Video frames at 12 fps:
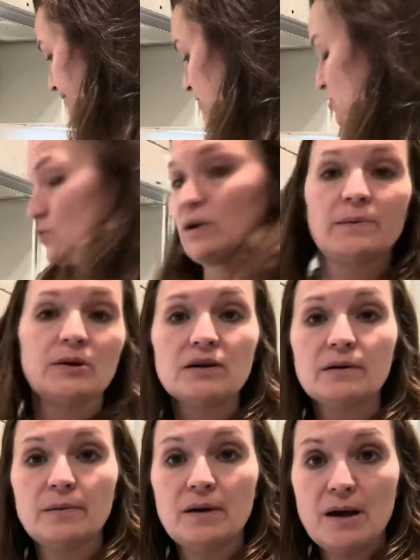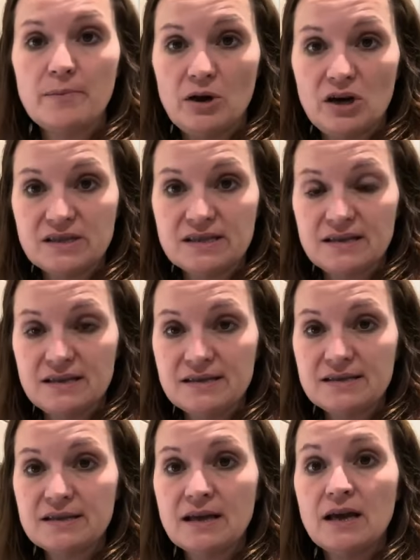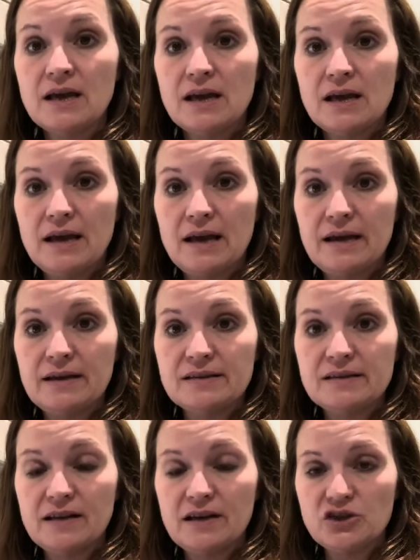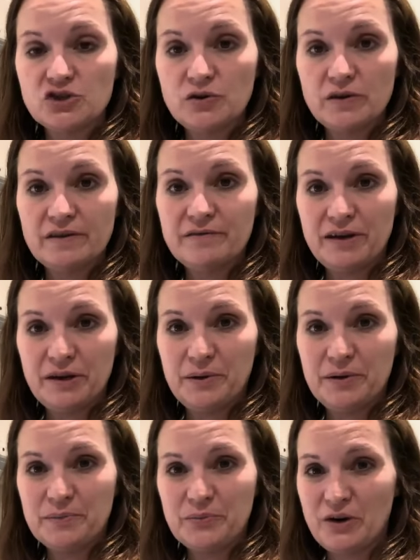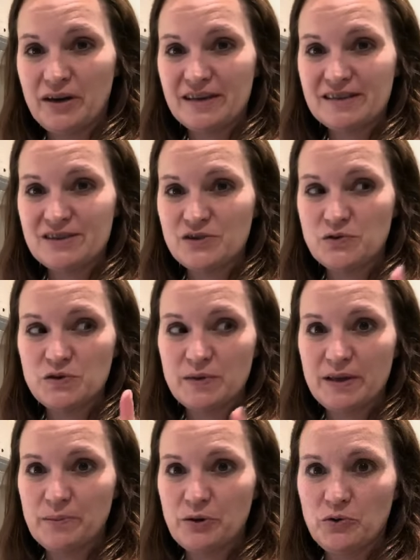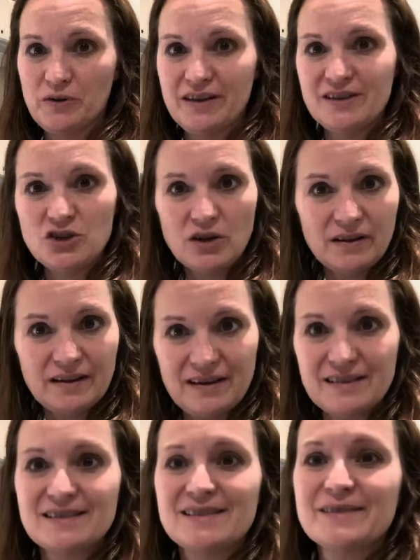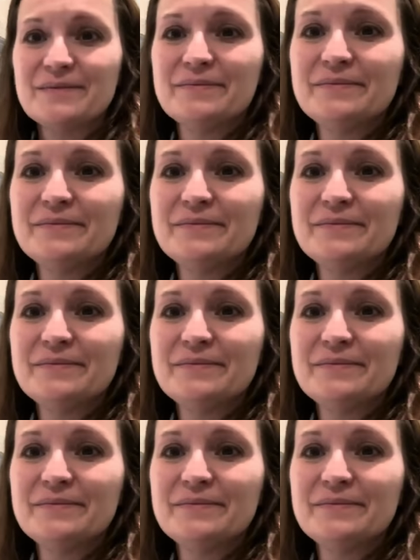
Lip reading: So I'm going to pause this, and then I'll show you the final product as soon as we get them coated in chocolate next.